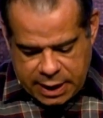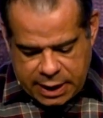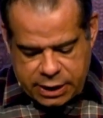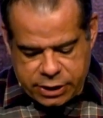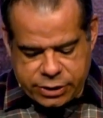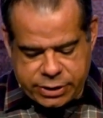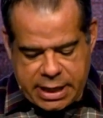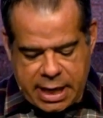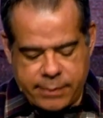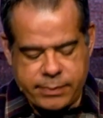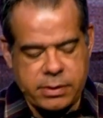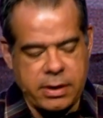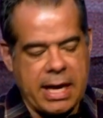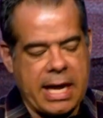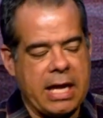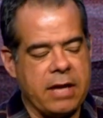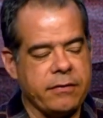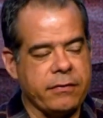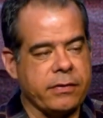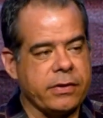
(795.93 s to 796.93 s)
in chapter
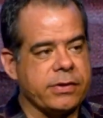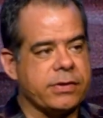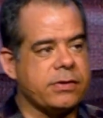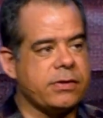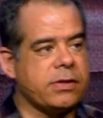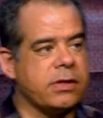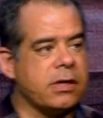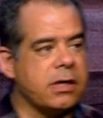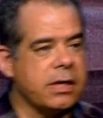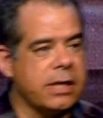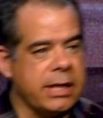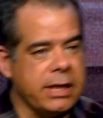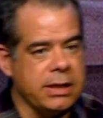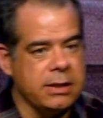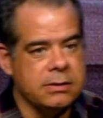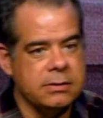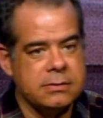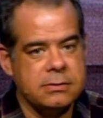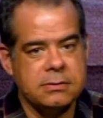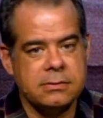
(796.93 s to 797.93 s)
8, verse
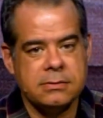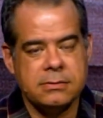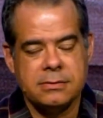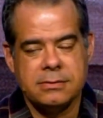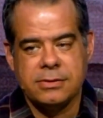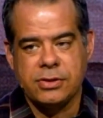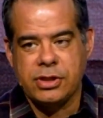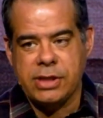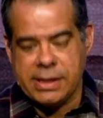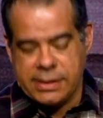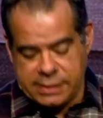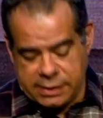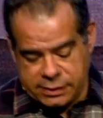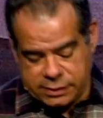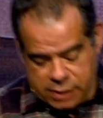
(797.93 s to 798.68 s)
30, Jesus